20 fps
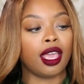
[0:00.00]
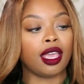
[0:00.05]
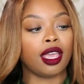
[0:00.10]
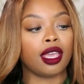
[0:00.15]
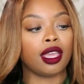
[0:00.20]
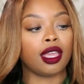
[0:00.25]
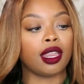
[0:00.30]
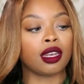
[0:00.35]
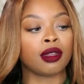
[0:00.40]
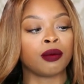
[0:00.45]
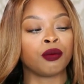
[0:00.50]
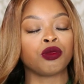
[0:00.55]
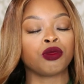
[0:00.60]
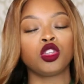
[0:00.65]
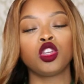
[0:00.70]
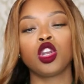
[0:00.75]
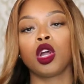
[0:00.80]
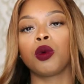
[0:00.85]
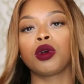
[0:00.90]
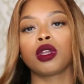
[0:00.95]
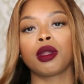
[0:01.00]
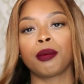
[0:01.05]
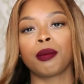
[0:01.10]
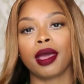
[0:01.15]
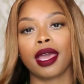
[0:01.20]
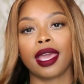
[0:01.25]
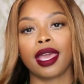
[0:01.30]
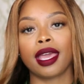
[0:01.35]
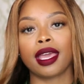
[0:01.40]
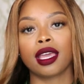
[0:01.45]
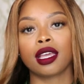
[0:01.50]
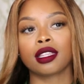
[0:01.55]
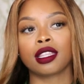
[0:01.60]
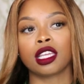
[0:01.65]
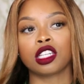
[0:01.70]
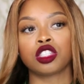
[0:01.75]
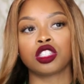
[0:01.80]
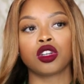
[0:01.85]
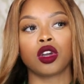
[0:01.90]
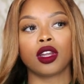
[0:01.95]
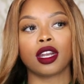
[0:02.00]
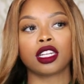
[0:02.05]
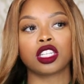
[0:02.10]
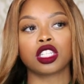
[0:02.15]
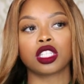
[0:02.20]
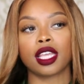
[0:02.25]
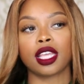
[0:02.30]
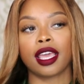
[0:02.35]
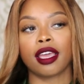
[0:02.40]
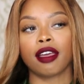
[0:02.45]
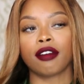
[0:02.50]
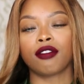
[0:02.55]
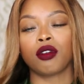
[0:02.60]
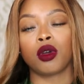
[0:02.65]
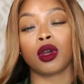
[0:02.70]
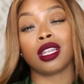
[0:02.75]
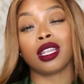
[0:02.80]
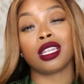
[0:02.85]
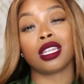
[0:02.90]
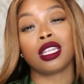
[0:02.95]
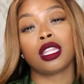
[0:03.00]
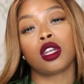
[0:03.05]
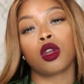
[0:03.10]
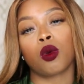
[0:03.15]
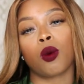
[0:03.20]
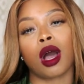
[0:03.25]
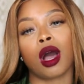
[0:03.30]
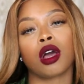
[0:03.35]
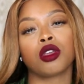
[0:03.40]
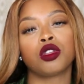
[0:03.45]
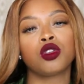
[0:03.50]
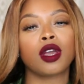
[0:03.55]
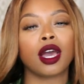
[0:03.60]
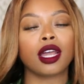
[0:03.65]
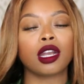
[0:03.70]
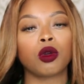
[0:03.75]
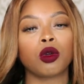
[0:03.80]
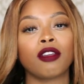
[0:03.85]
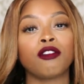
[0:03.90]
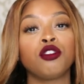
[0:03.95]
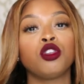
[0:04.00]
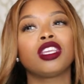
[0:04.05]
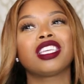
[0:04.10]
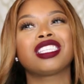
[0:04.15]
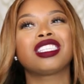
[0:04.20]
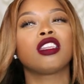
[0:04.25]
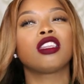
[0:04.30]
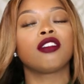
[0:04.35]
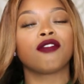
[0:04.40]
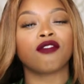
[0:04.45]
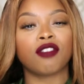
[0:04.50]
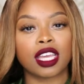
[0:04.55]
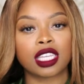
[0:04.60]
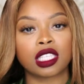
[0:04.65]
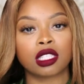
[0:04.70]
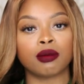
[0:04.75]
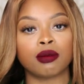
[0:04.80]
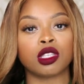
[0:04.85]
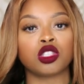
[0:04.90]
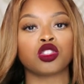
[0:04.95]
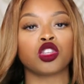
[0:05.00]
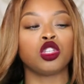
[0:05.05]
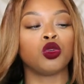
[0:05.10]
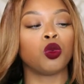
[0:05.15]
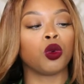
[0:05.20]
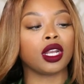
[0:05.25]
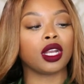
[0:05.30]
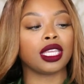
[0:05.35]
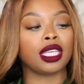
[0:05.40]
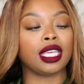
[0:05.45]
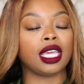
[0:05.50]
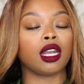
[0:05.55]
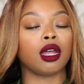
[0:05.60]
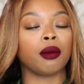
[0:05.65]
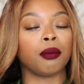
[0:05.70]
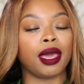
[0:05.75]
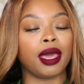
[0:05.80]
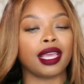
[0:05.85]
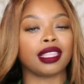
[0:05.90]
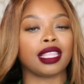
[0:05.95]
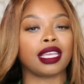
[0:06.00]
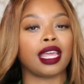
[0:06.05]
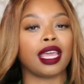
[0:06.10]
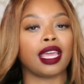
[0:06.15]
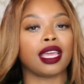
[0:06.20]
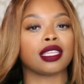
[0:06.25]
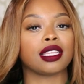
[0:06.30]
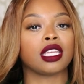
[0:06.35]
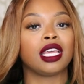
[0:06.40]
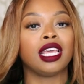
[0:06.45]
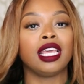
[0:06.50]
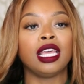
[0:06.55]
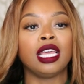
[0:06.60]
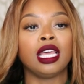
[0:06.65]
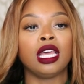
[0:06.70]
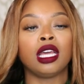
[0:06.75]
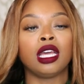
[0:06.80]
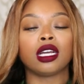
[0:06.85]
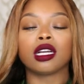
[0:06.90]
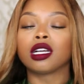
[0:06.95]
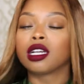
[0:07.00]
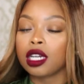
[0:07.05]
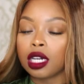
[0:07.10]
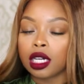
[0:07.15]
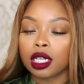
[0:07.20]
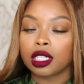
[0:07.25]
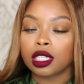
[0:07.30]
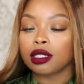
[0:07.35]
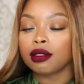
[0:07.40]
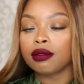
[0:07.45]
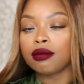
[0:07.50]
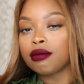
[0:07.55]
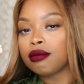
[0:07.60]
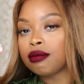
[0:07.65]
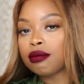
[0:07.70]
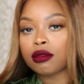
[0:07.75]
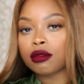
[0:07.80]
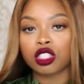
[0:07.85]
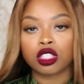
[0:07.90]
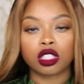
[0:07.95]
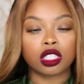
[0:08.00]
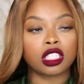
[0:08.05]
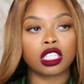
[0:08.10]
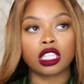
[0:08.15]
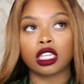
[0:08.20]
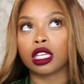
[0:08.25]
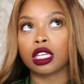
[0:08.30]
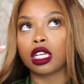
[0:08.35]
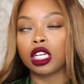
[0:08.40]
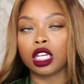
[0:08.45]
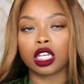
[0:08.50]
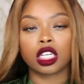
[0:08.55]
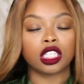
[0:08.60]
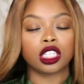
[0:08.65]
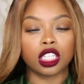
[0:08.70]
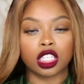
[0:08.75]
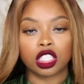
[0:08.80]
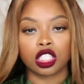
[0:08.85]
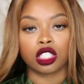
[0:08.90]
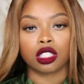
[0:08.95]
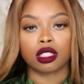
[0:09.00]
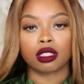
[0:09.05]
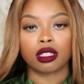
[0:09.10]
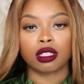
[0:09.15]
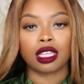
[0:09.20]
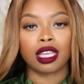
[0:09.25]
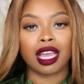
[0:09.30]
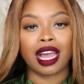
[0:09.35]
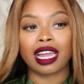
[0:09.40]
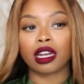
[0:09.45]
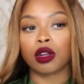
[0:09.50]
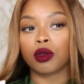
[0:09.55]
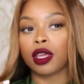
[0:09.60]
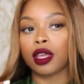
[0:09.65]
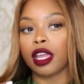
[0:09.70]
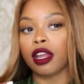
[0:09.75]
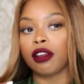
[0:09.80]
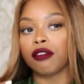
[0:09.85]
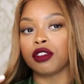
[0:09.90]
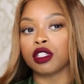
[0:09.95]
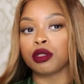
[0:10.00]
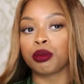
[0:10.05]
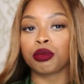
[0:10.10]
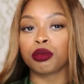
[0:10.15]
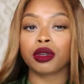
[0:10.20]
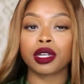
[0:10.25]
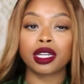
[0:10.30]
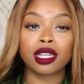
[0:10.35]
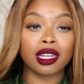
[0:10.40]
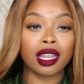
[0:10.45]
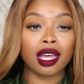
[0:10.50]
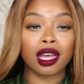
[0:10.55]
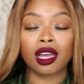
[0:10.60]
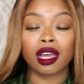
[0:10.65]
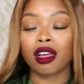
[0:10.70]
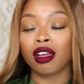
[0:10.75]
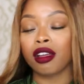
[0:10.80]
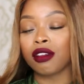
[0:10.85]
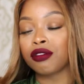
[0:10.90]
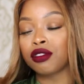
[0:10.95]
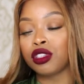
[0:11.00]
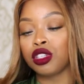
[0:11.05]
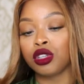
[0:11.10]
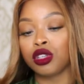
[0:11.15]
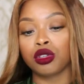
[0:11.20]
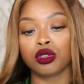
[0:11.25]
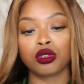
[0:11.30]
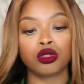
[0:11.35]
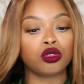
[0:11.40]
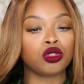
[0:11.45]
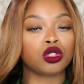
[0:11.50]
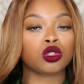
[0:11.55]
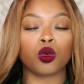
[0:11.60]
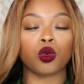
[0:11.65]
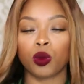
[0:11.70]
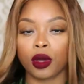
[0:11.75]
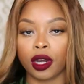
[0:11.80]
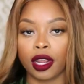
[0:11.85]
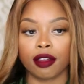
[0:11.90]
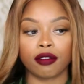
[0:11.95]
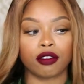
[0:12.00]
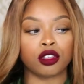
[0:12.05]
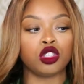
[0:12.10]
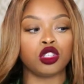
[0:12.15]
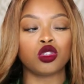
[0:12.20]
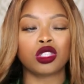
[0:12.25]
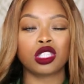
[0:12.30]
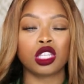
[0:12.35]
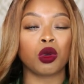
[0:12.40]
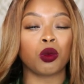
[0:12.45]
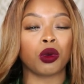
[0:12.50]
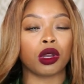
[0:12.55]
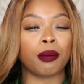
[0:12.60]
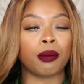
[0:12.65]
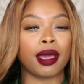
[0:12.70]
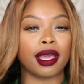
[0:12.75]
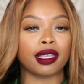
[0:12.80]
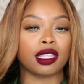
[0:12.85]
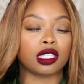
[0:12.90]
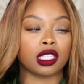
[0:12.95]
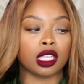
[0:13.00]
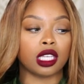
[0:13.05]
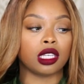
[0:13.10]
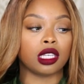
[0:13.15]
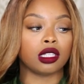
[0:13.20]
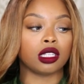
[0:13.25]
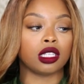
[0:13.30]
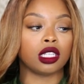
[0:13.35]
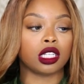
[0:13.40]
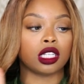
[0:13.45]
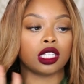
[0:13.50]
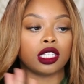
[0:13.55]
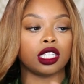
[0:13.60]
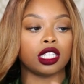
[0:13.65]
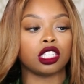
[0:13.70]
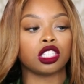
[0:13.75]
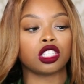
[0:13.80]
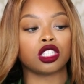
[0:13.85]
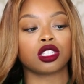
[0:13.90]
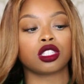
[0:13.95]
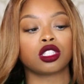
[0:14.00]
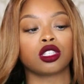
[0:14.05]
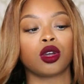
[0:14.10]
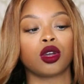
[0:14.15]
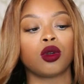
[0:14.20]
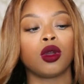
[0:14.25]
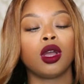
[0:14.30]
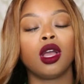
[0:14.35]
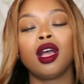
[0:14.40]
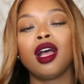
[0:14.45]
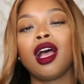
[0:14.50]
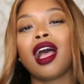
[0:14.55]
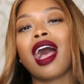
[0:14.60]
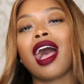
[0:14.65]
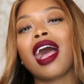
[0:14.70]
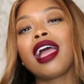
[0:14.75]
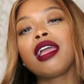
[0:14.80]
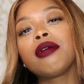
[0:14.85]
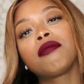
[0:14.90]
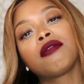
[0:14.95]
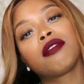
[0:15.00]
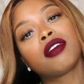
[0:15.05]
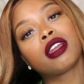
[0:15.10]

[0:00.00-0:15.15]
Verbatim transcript: and you don't want a bag that you're going to just have for a little while. You kind of, if you, it's an investment, so you want to get a bag that has good, it's in a good condition. I don't care if it's pre-loved, used, whatever. You still want a bag that's in good condition. So I am